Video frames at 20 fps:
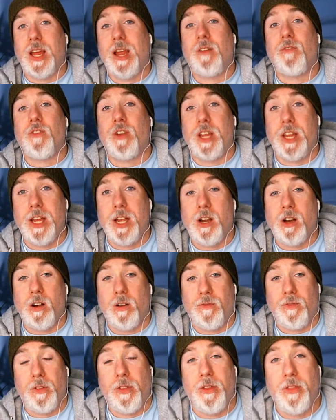every year
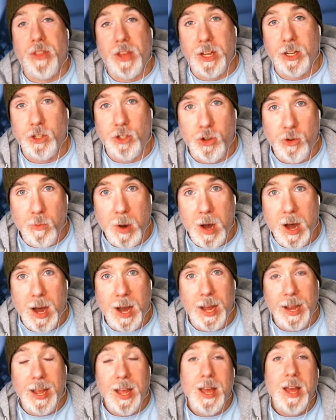for the things you
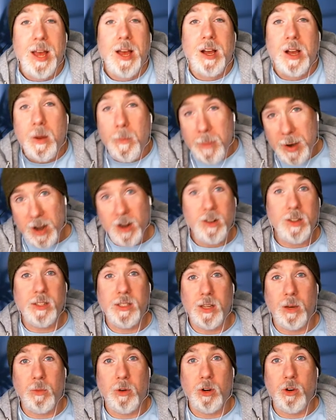buy, compared to
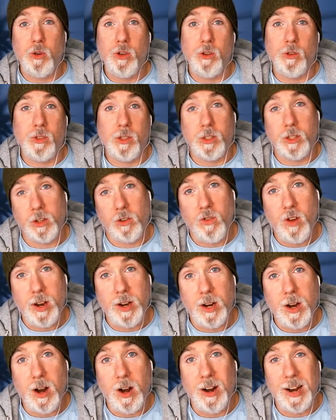someone who uses a
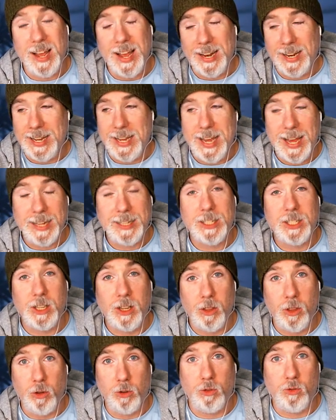credit card and gets
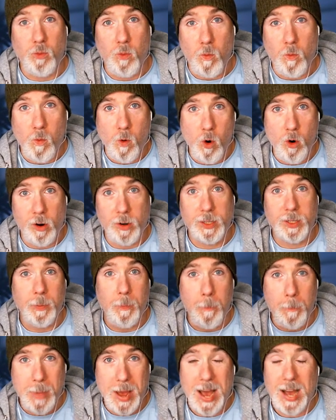those rewards
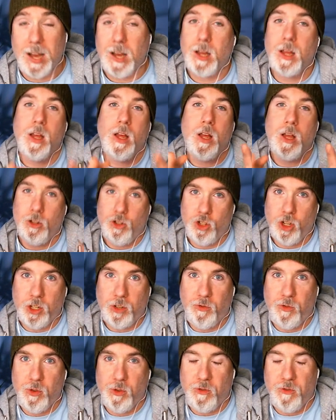back.
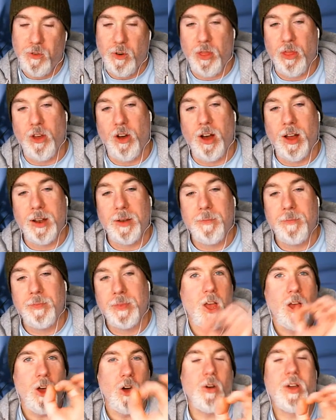Just food for thought.
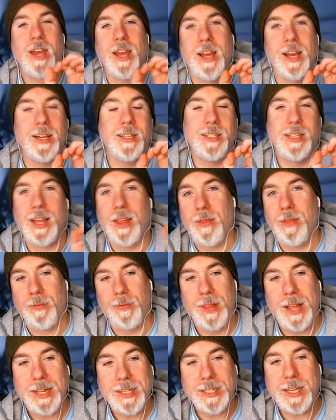Okay, guys,
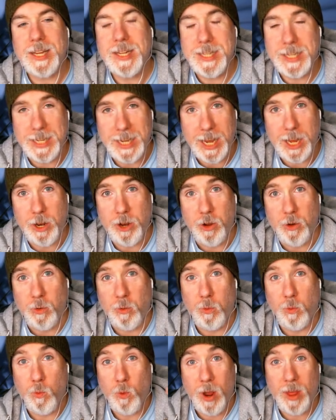let's continue
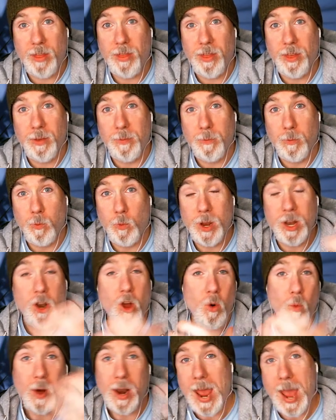with, we
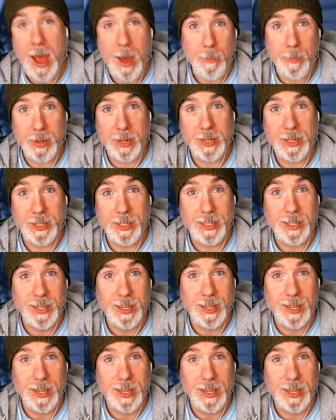know what happens